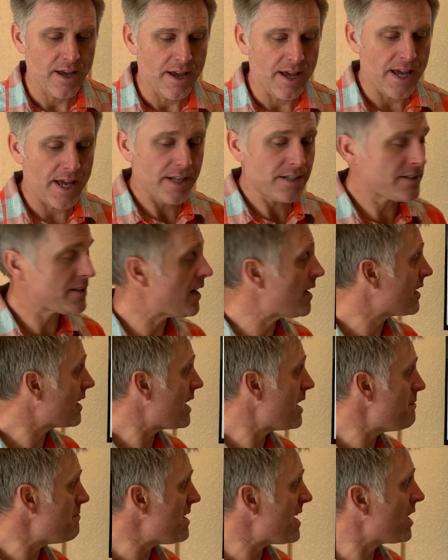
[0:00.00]
And
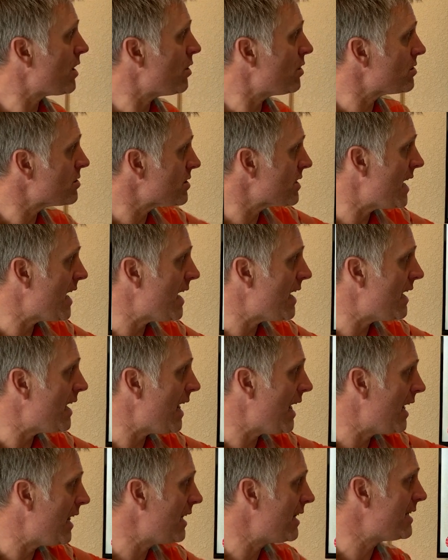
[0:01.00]
químicos en
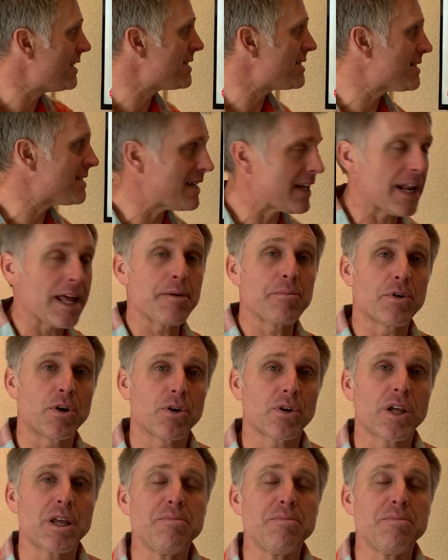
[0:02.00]
el cerebro.